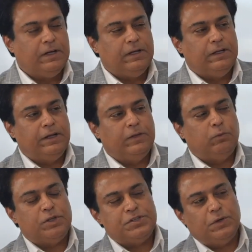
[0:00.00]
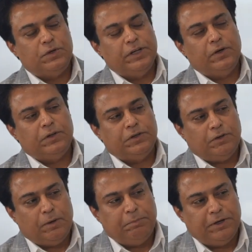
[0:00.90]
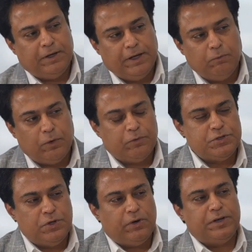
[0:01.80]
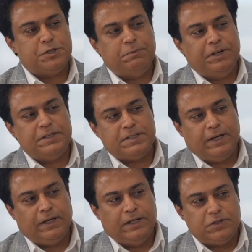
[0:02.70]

Lalit, what's your take on the topic? And what was your experience like